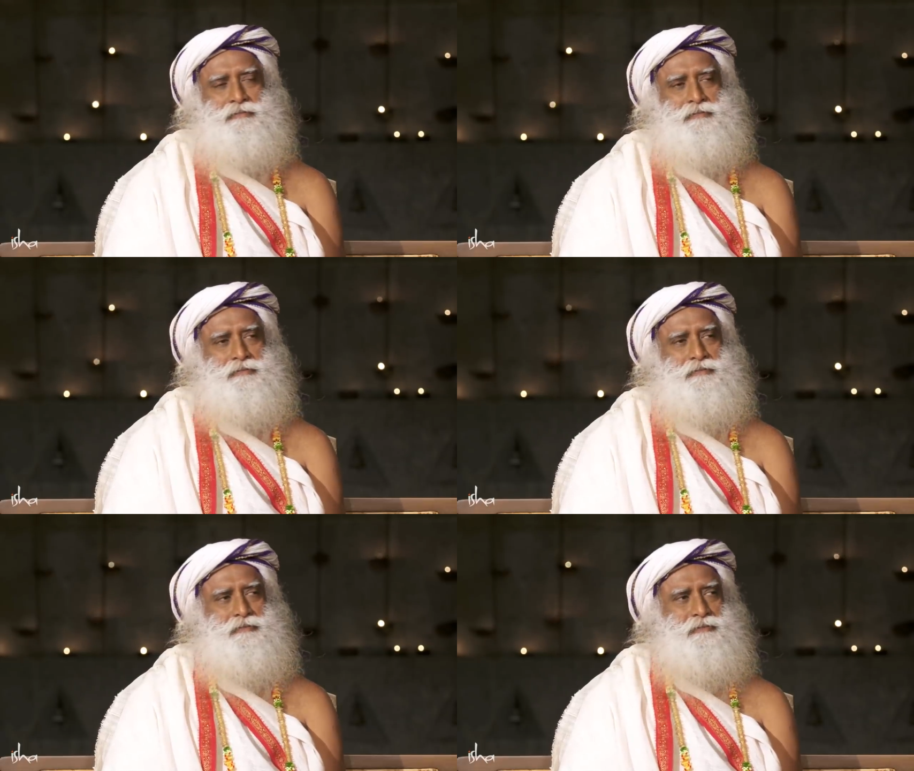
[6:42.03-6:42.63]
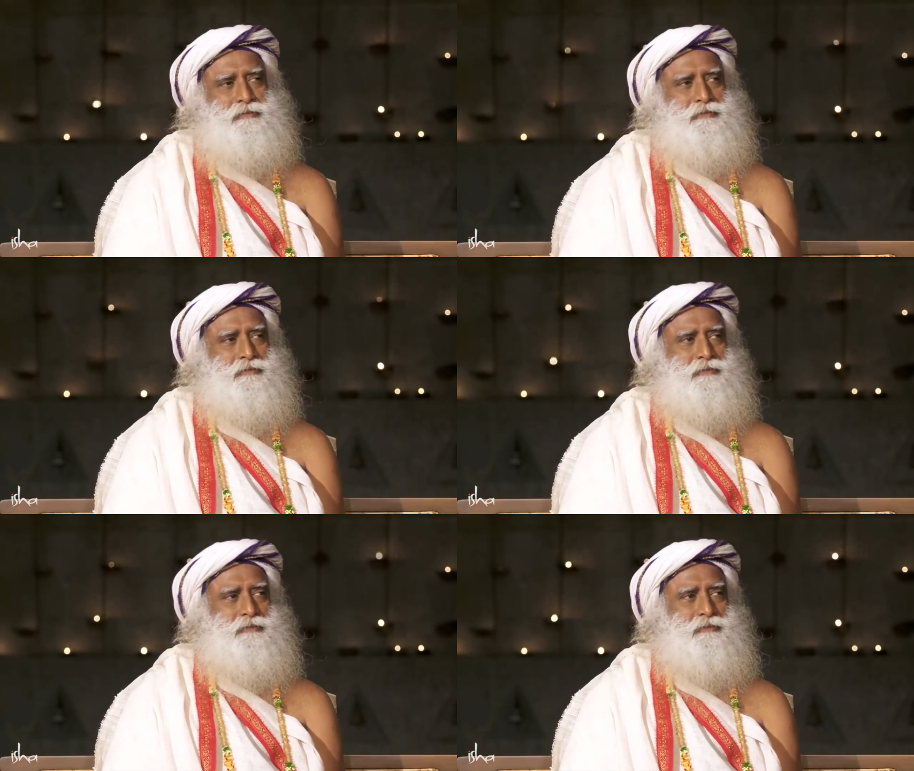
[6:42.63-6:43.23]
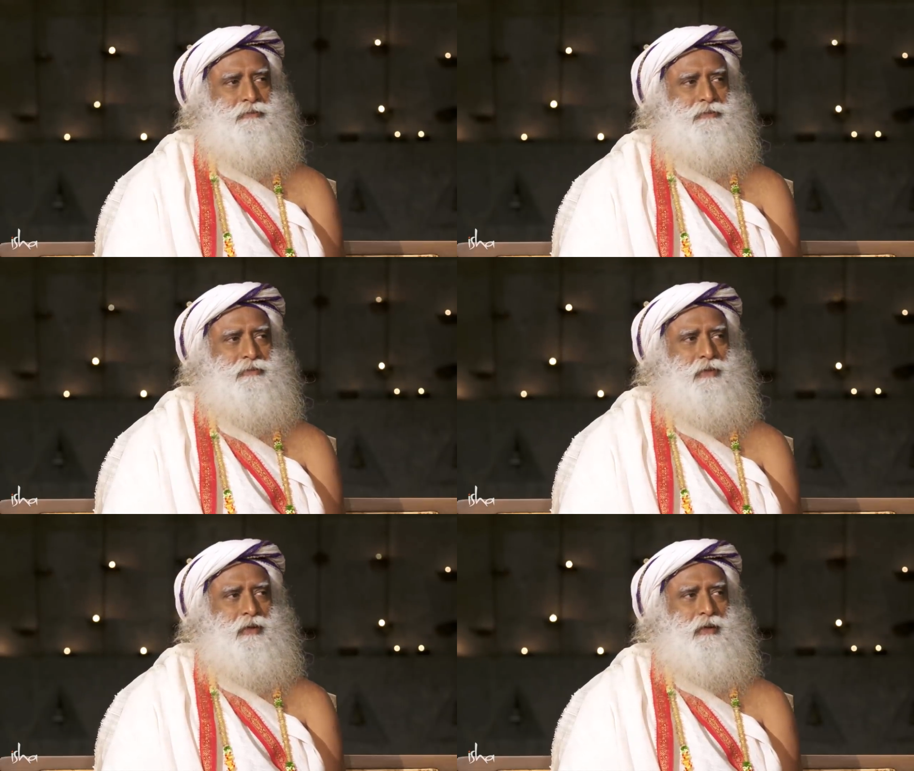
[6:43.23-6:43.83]

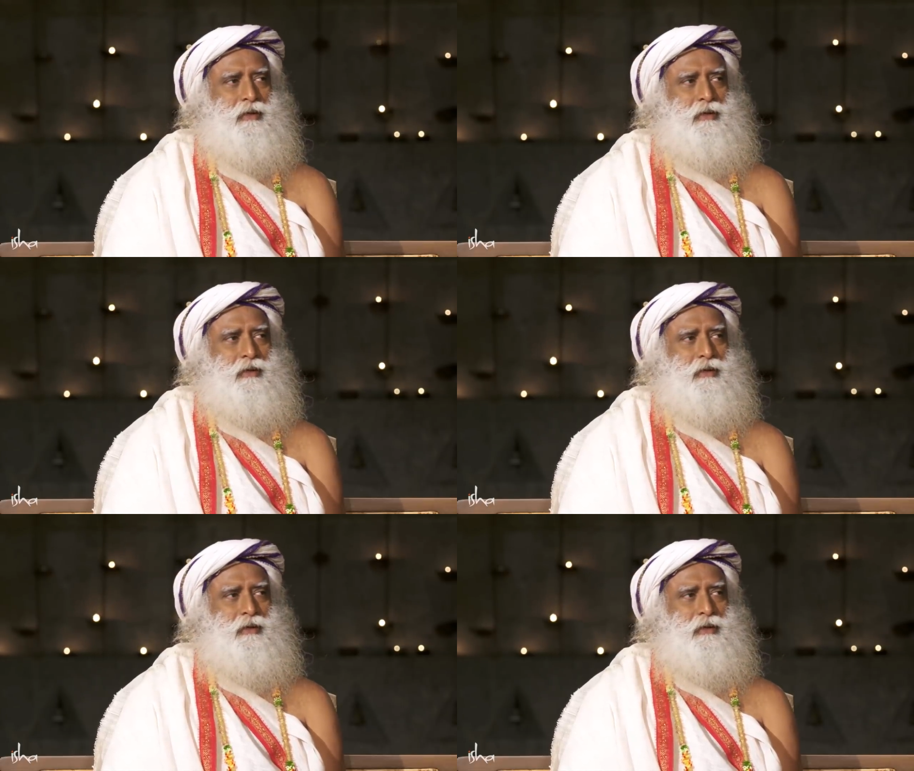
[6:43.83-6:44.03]
No one is speaking in this clip.